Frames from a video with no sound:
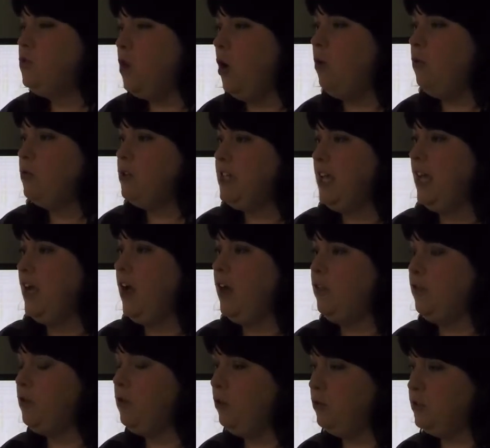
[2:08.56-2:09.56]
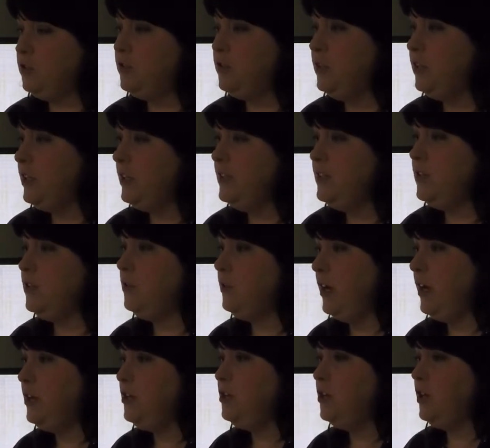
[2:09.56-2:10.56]
don't take other cultures into
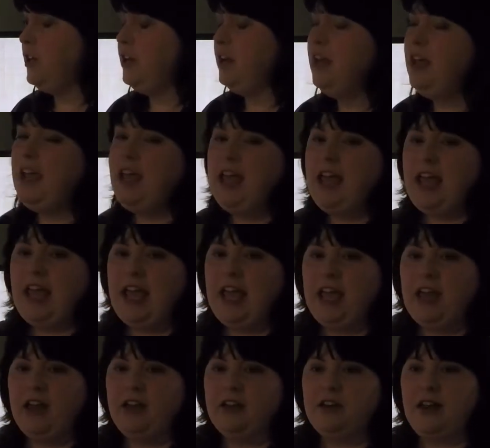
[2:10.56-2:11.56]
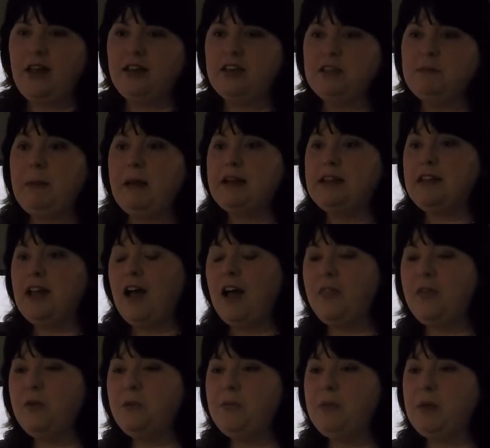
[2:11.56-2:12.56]
consideration and expect
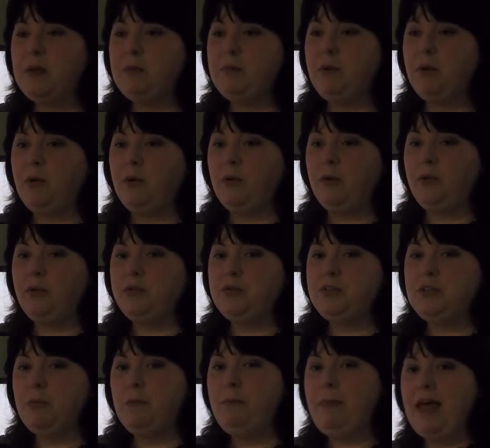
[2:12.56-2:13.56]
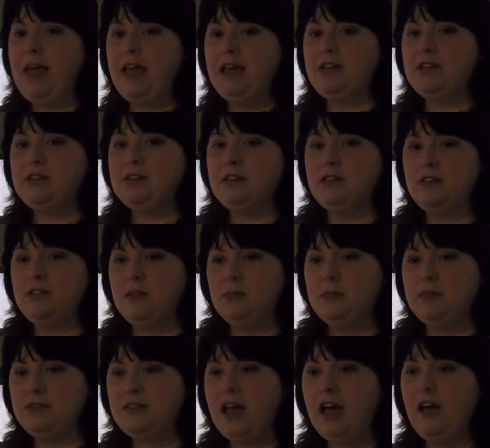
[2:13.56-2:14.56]
other people to bend
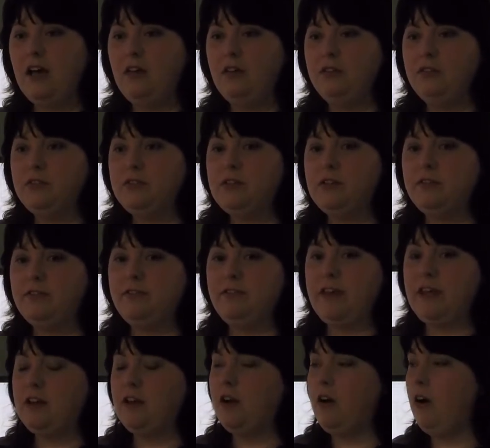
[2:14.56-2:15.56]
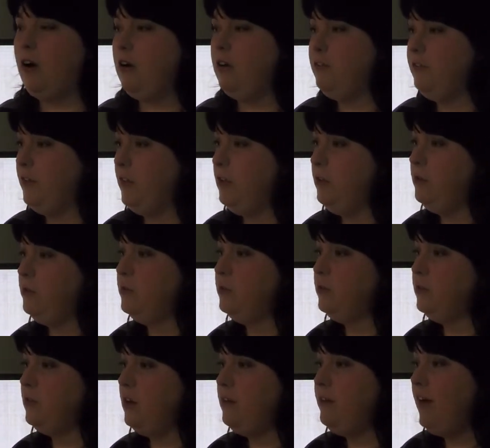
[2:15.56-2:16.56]
themselves to fit our
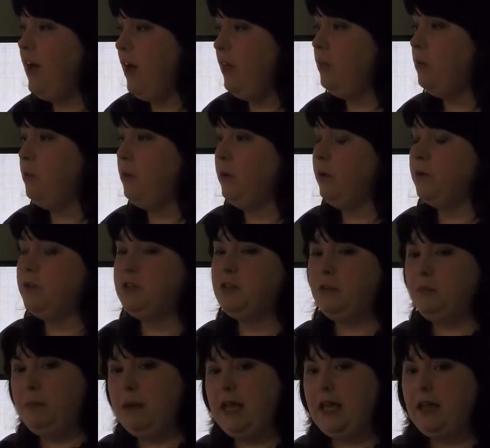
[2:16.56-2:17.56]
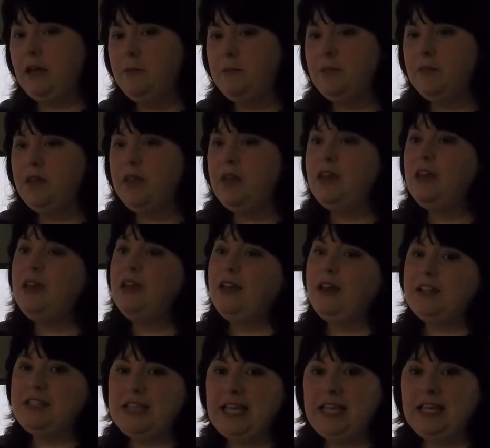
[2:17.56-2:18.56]
views of how the world should be.
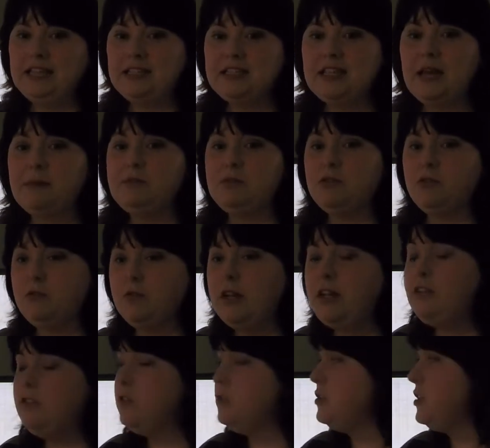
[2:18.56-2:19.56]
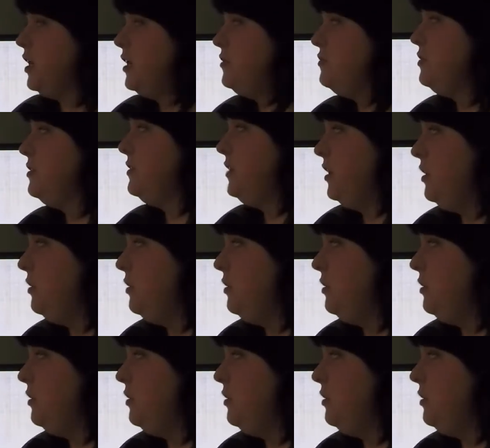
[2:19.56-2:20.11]
Taking time to research countries that